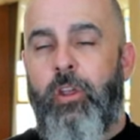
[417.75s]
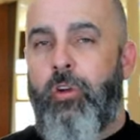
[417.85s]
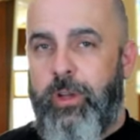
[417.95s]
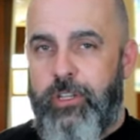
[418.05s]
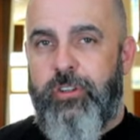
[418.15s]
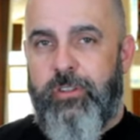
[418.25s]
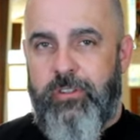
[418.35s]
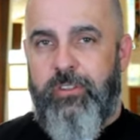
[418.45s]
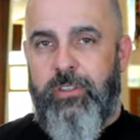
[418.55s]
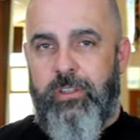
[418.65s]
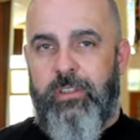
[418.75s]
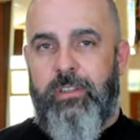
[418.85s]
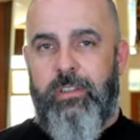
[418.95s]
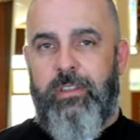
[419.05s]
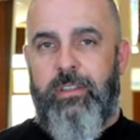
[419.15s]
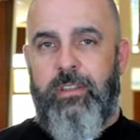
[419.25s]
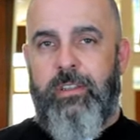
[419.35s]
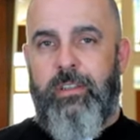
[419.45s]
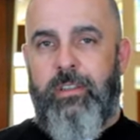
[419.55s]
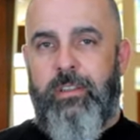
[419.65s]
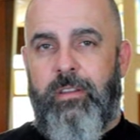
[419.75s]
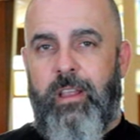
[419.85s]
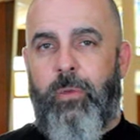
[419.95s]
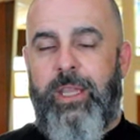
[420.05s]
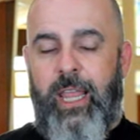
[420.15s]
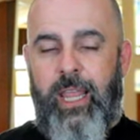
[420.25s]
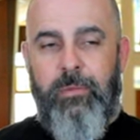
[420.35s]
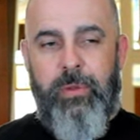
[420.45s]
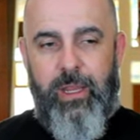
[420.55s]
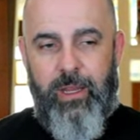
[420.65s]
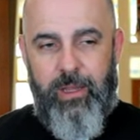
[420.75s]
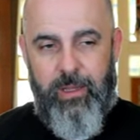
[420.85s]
creatures that we can be,